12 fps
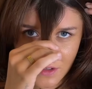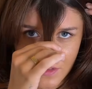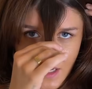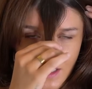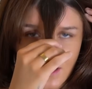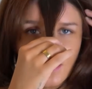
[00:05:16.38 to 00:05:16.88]
that you've
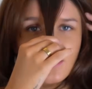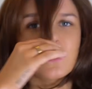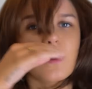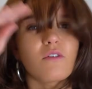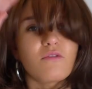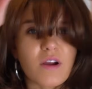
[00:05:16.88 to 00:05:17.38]

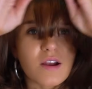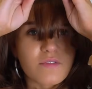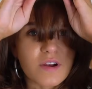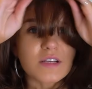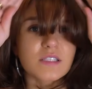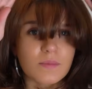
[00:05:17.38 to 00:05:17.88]
taken are very,
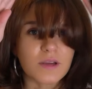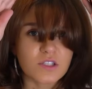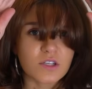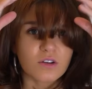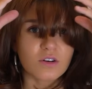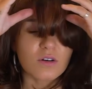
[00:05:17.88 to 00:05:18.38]
very
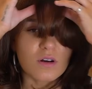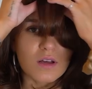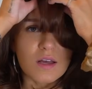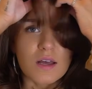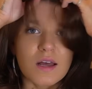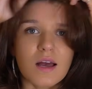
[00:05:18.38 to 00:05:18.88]
symmetrical.
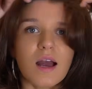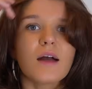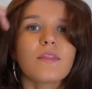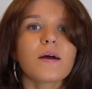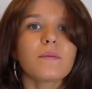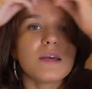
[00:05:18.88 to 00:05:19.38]

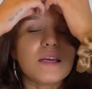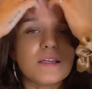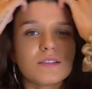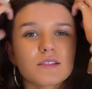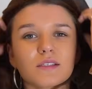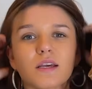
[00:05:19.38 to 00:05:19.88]
And that
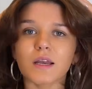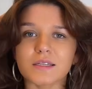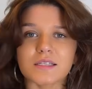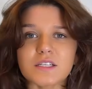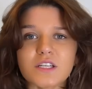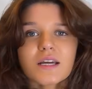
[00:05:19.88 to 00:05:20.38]
means
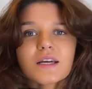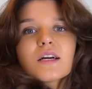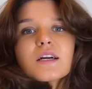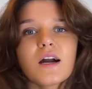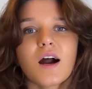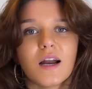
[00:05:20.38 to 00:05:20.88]
it's literally like
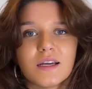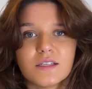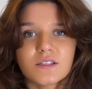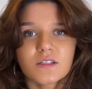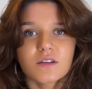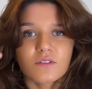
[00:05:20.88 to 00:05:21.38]
a
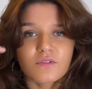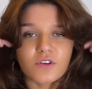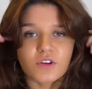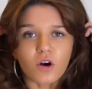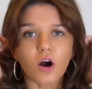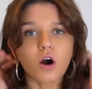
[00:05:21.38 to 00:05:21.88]
guide for
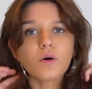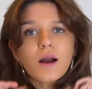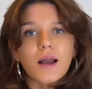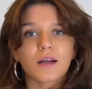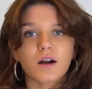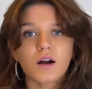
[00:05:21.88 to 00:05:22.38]
your whole
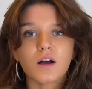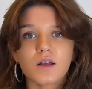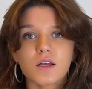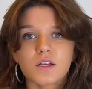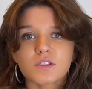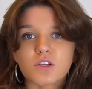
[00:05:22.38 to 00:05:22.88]
haircut.
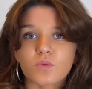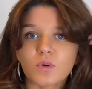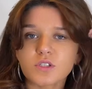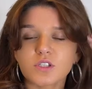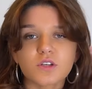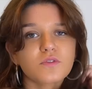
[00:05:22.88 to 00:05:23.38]
So
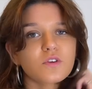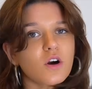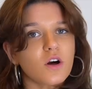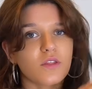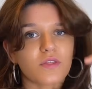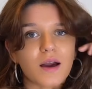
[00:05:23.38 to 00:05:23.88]
once you've
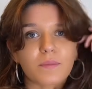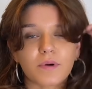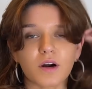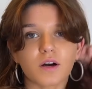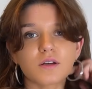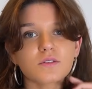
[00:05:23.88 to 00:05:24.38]
got that
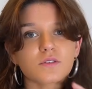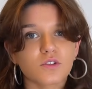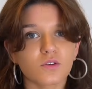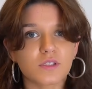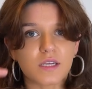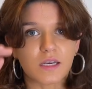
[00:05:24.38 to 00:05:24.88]
part
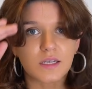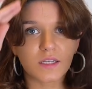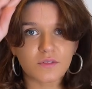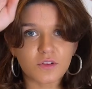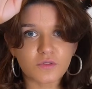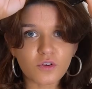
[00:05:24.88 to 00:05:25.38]
sorted,
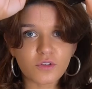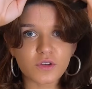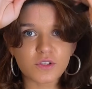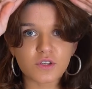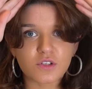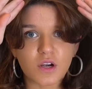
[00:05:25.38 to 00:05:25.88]
if you've got
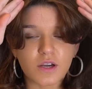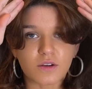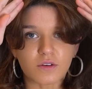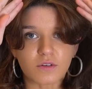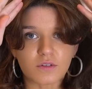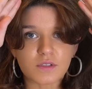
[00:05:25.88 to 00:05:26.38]
those two
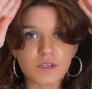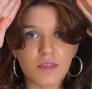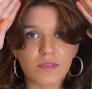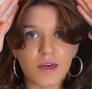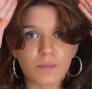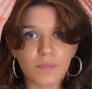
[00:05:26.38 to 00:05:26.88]
triangles
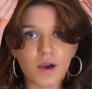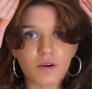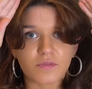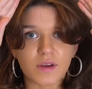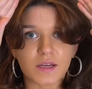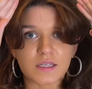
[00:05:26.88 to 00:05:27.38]
and they're
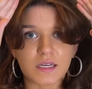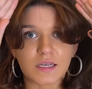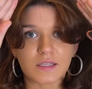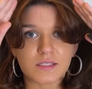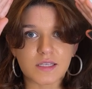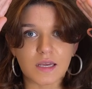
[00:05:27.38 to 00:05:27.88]

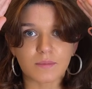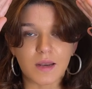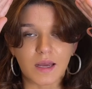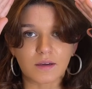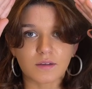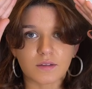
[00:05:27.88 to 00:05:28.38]
perfectly the same
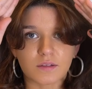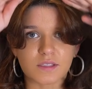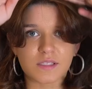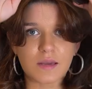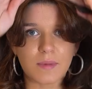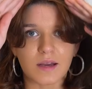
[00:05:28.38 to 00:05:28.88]
length, the
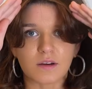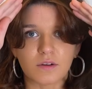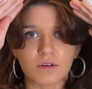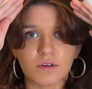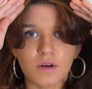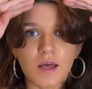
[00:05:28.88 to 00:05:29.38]
same
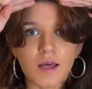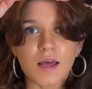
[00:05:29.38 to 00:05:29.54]
angle,